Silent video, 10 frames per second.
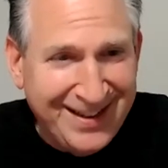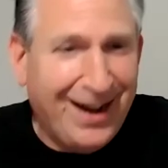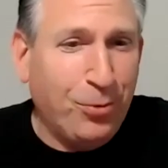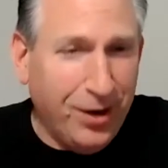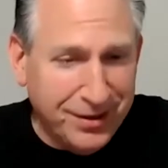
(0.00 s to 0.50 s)

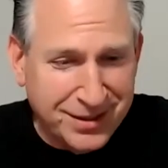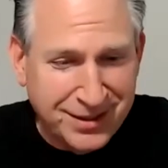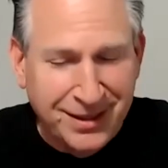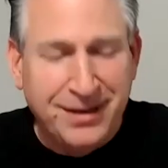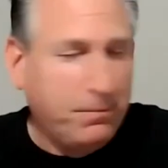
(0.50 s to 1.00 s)
Not
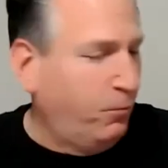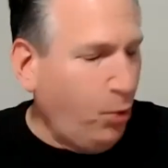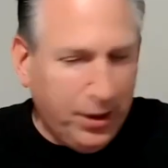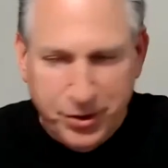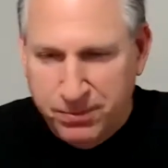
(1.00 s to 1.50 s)
once.
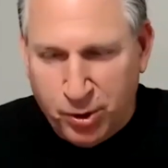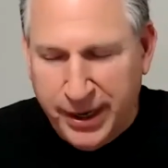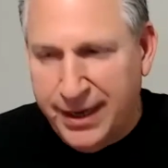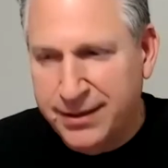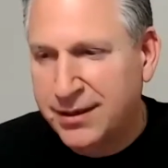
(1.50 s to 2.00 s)
Well-known
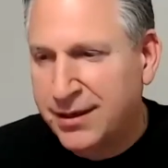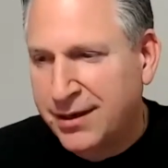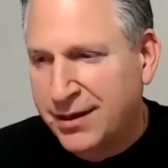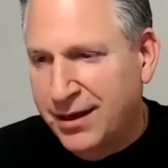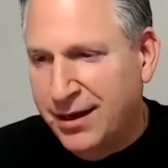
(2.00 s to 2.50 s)
brand
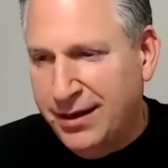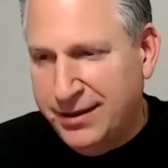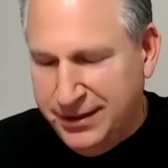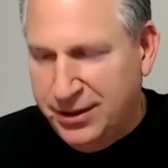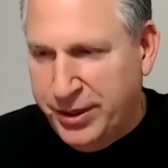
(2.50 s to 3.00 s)

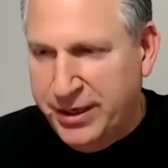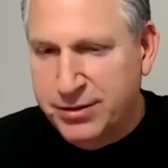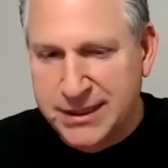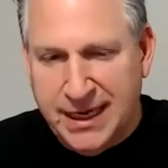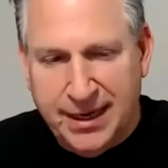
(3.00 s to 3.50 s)

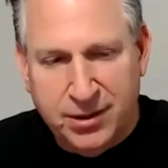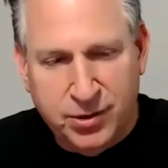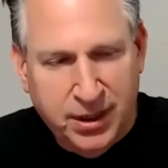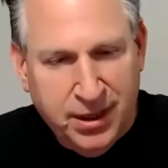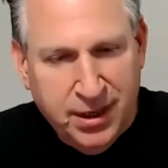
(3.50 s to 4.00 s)
here in
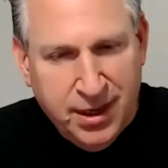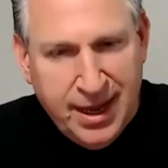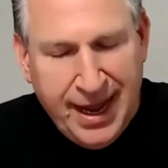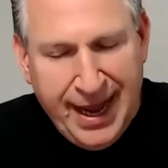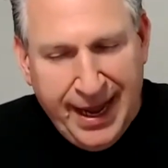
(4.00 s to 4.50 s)
town.
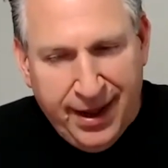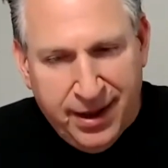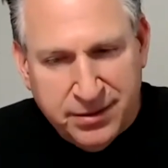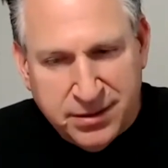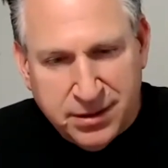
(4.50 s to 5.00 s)

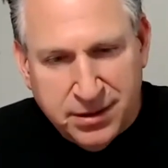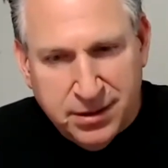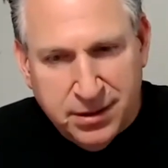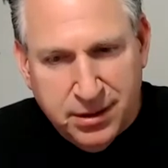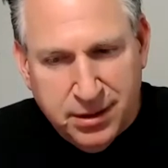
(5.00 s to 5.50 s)
And
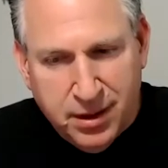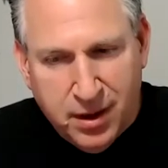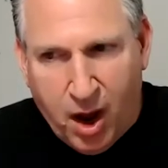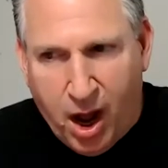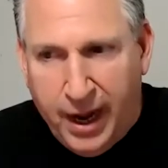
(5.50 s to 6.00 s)

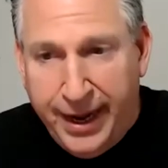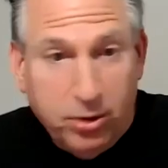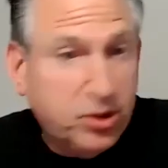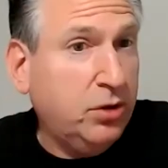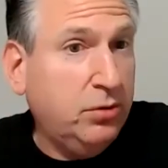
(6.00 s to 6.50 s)
I
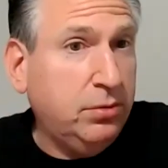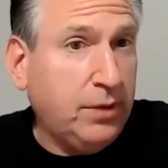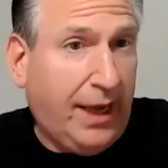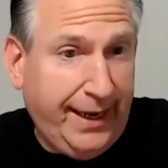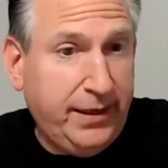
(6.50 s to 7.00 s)
also
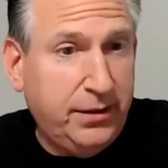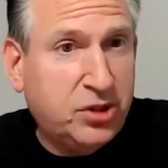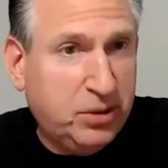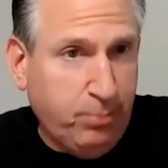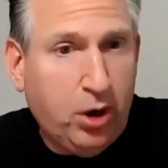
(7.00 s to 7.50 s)
had
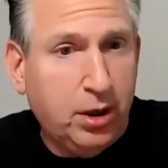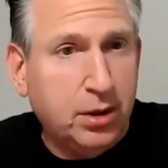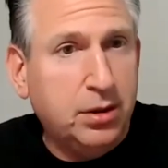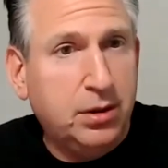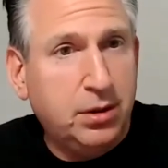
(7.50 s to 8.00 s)

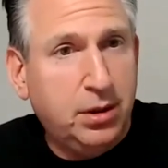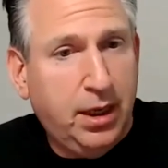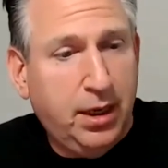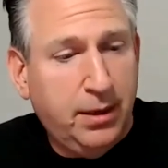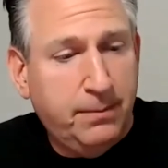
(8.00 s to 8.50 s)
smart
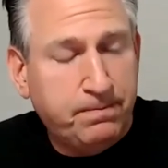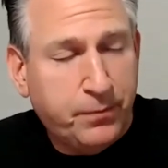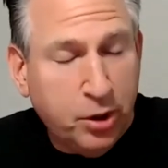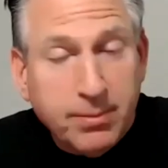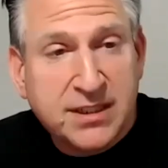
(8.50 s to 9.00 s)

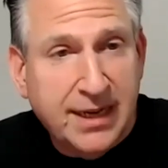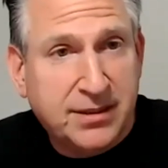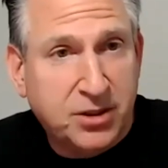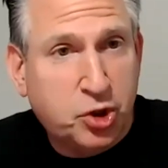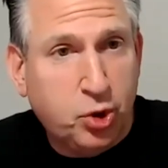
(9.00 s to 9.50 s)

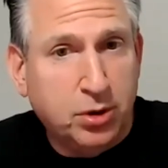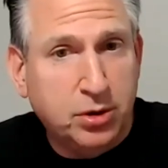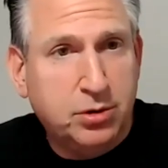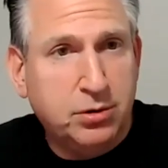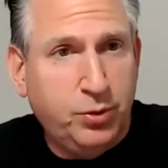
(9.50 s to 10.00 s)
thermostats
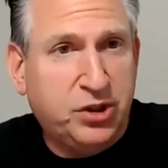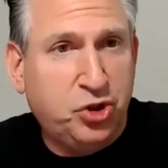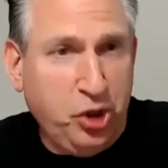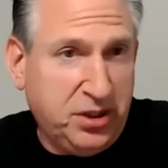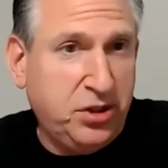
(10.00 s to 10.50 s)
installed, which
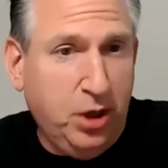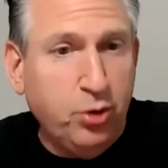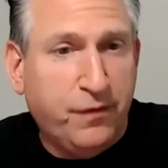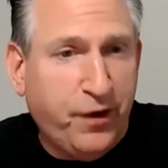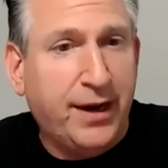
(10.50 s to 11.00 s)
just
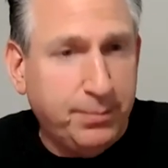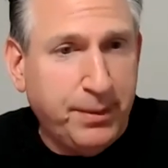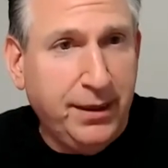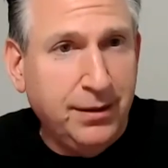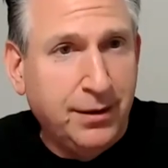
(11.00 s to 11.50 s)
notified
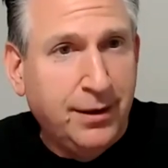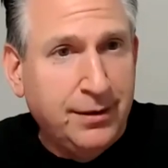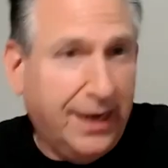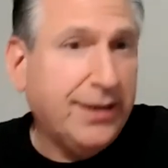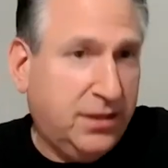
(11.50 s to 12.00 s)
me
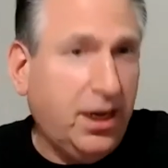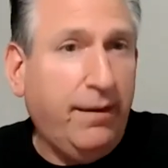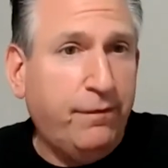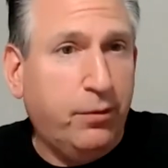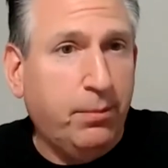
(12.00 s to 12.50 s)
that it's
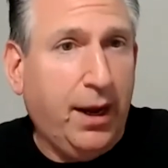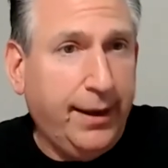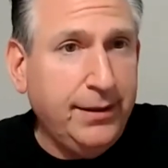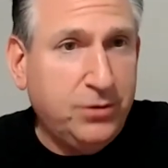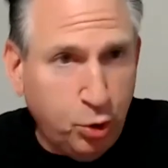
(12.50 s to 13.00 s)
time for
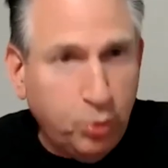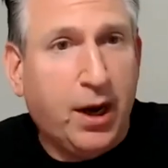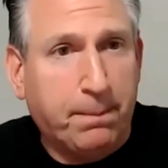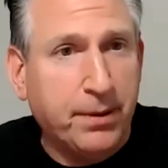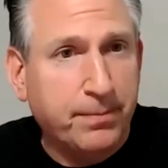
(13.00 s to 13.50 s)
my
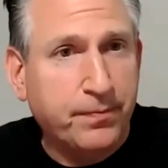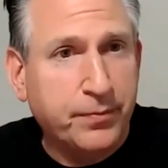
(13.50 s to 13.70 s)
tune-up.